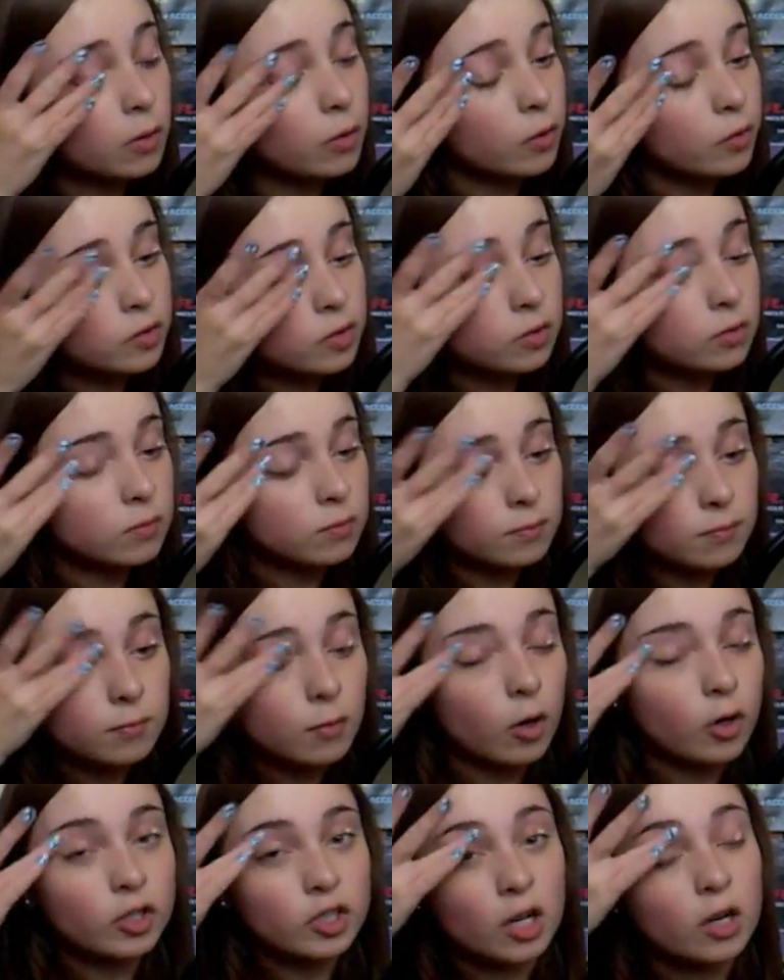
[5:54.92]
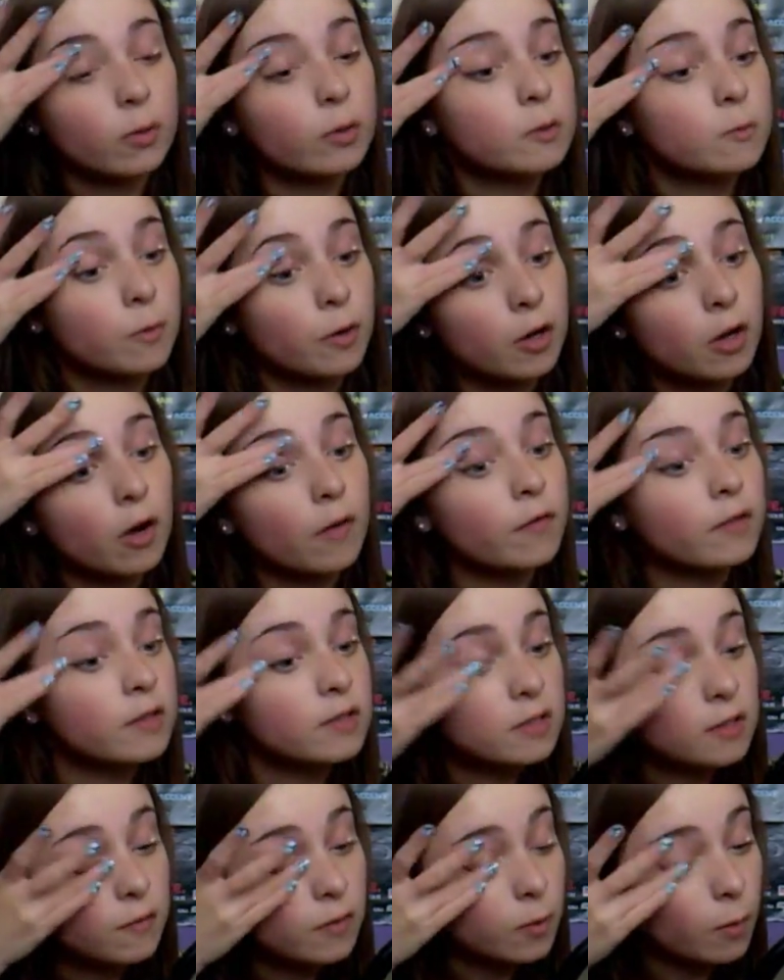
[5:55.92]
because eyeshadow is pretty
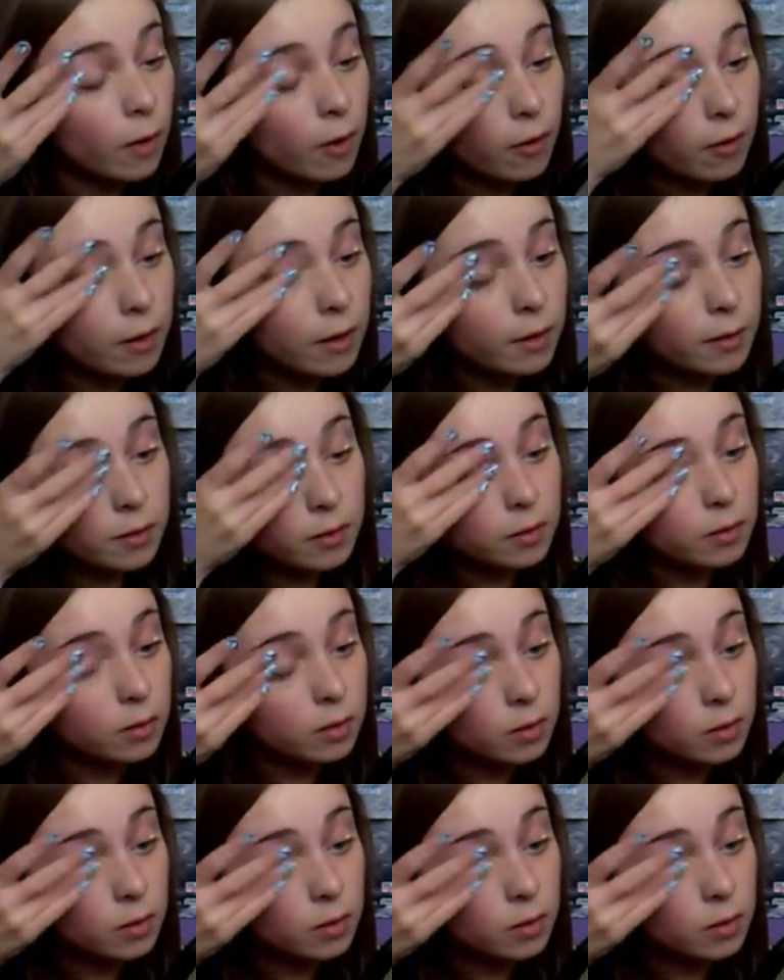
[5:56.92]
obvious if you're wearing it.